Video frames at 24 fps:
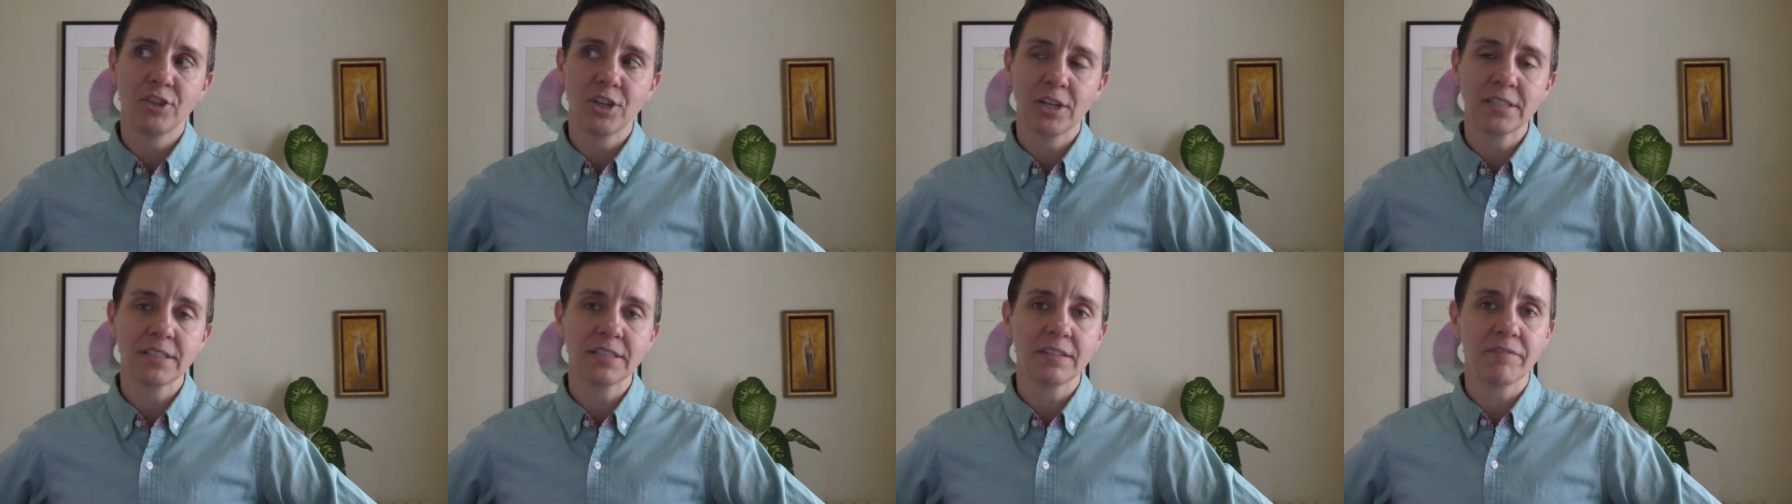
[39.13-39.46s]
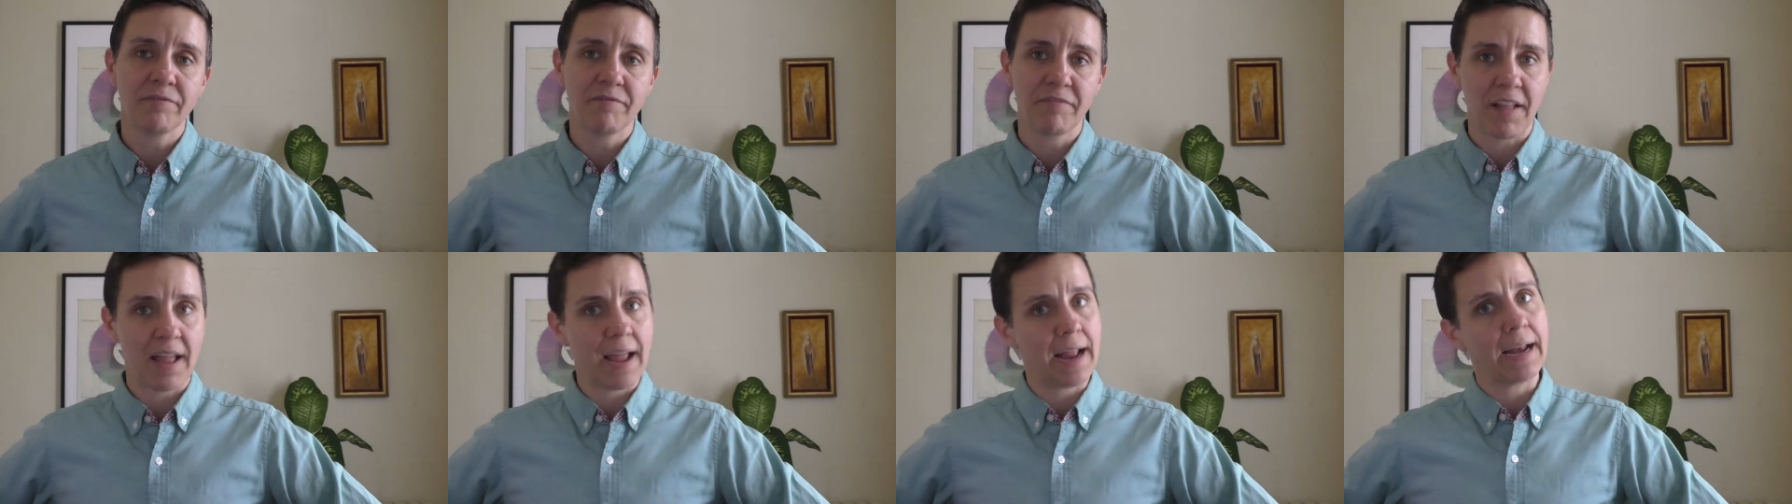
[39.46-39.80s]
just
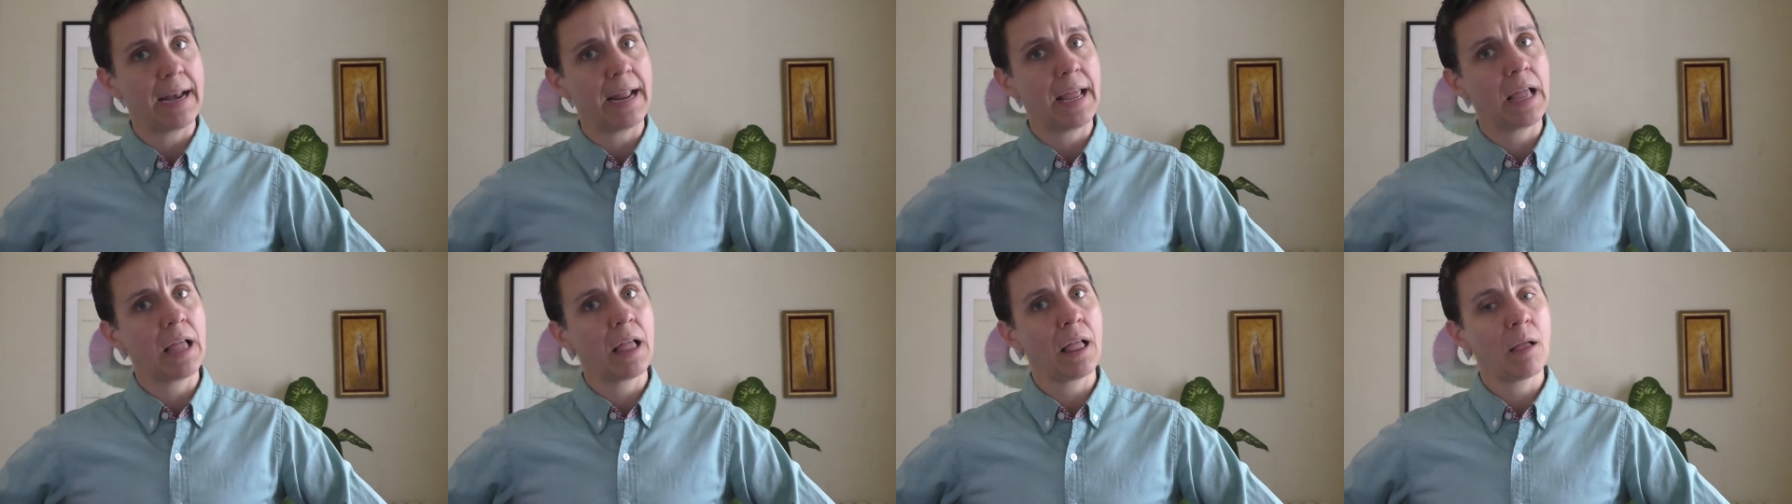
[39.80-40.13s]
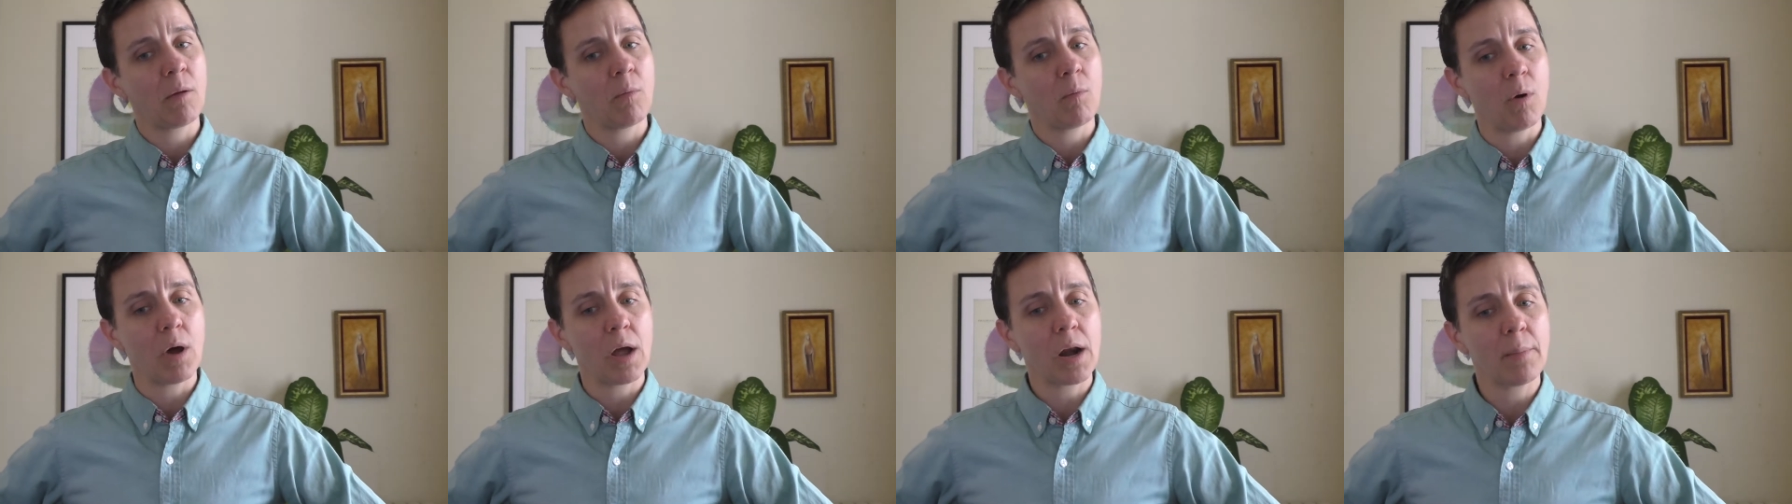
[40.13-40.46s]

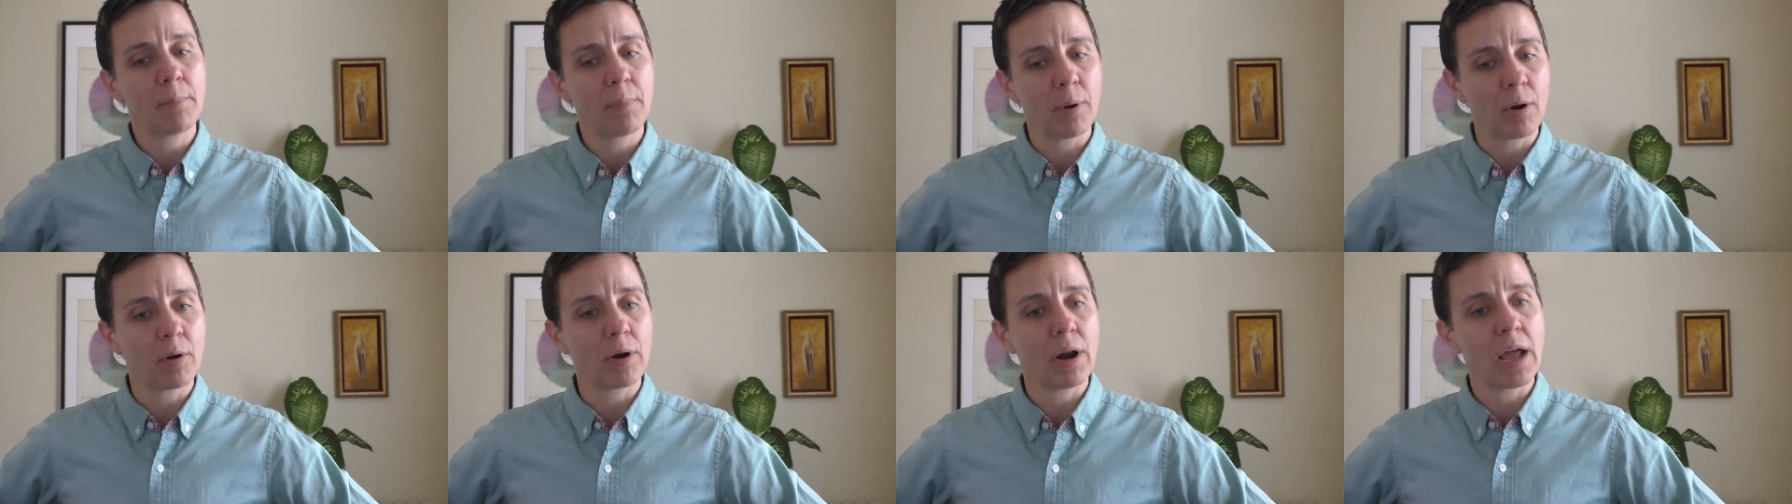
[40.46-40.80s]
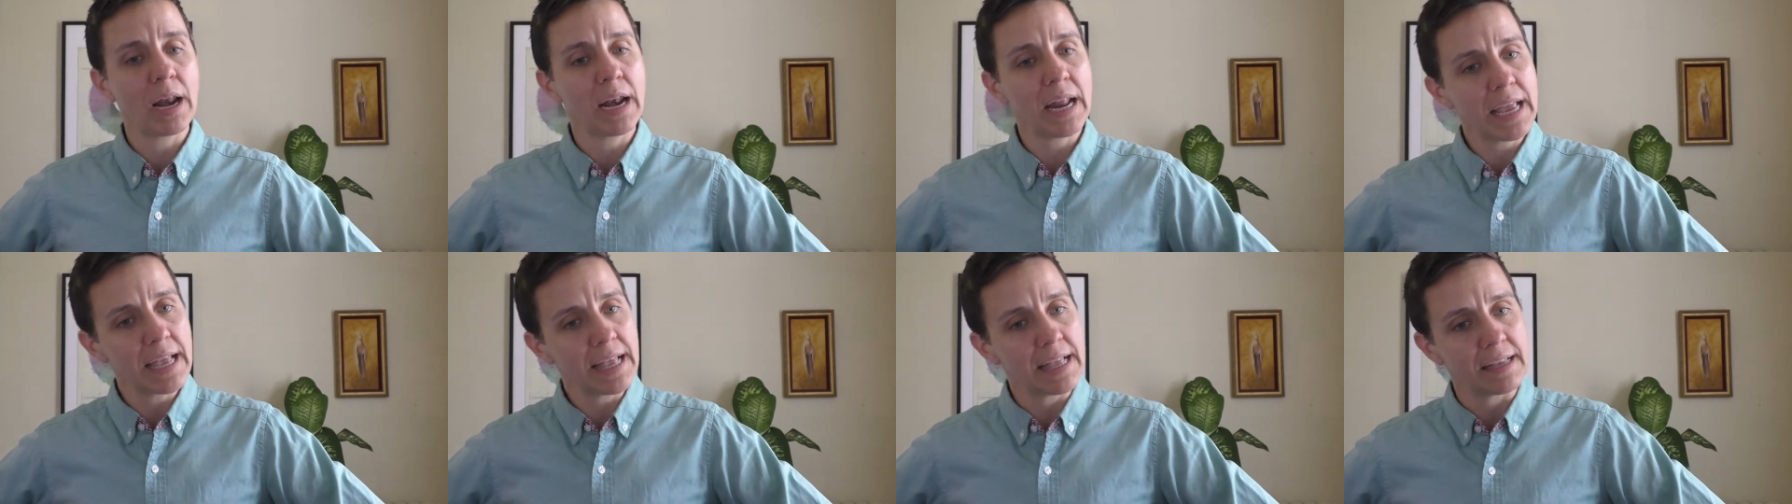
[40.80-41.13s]
defining what a
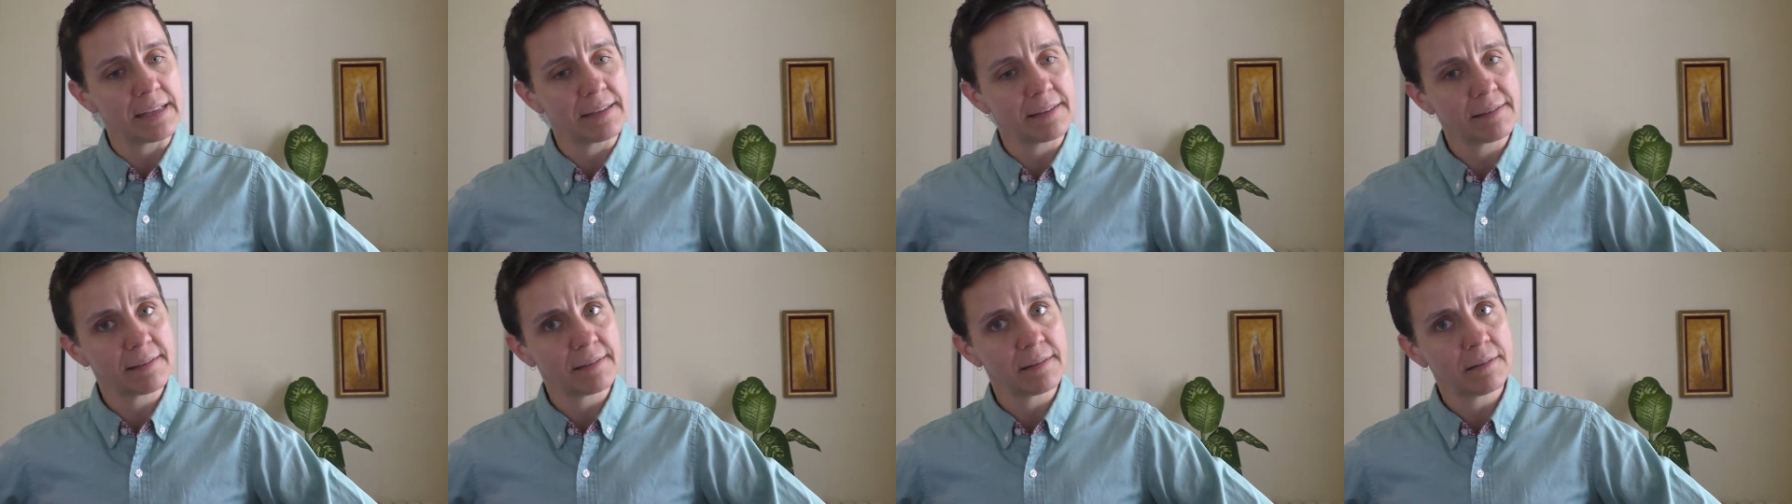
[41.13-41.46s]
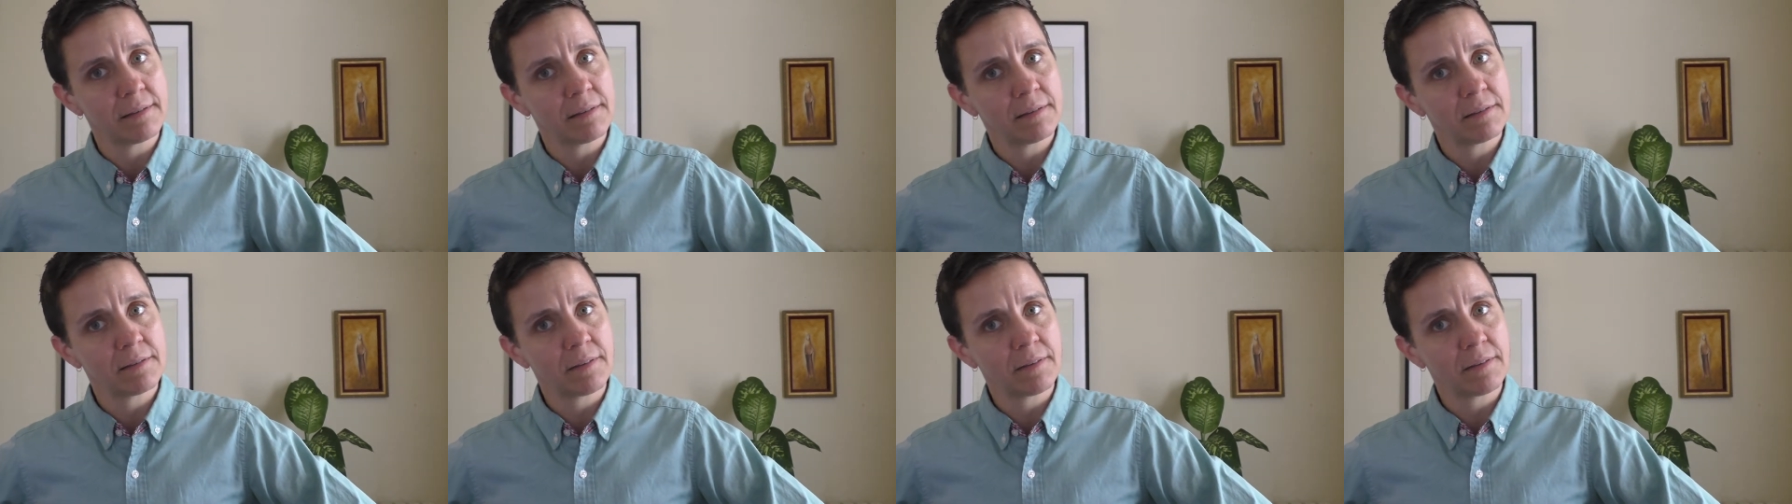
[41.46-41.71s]
pronoun is.